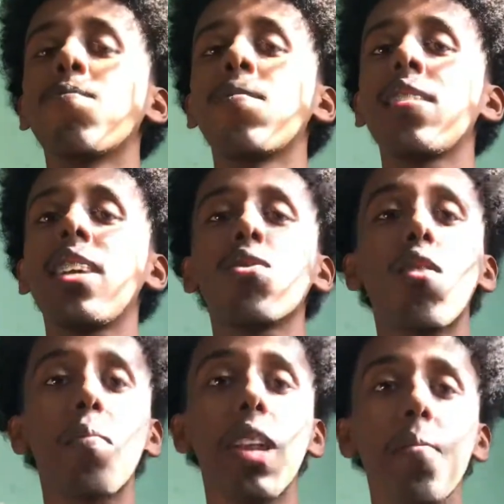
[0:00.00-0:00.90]
Guess what
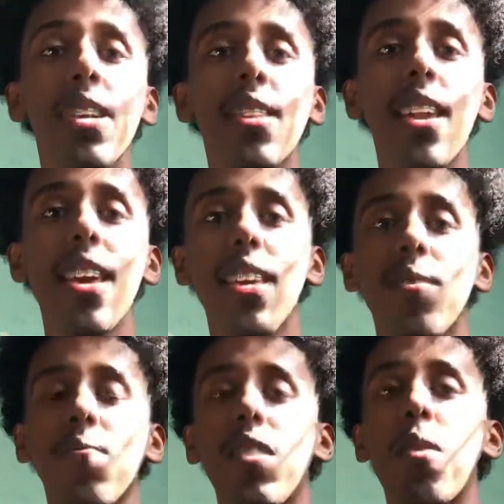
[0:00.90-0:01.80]
I'm gonna make today?
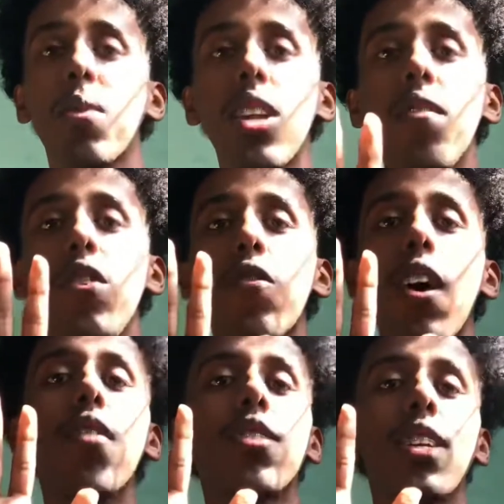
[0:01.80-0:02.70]
I'm gonna give you
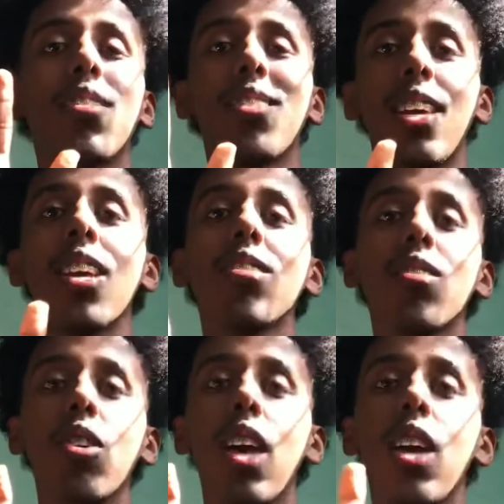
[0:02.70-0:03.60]
5 seconds to guess,
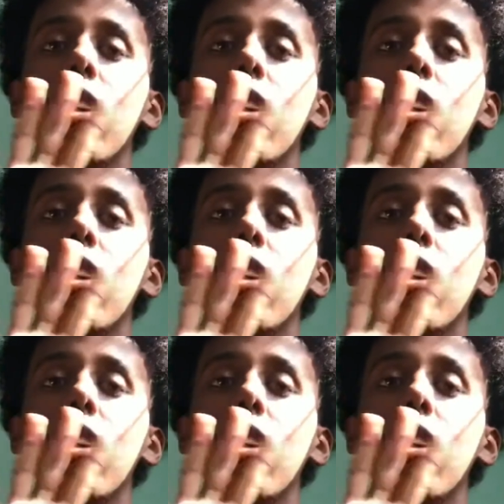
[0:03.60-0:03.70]
okay?